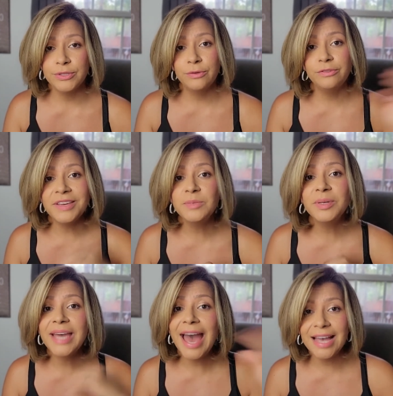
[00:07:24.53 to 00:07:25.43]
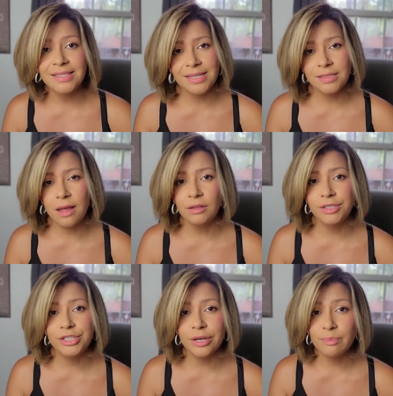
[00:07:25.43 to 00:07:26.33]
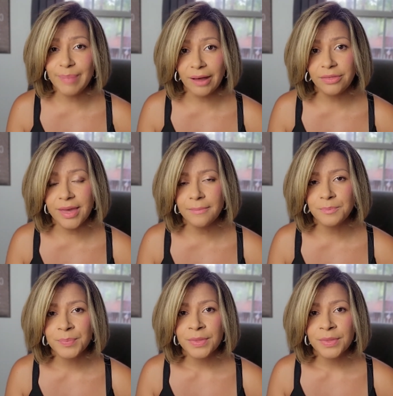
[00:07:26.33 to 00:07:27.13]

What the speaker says: So Facebook has this knowledge about them,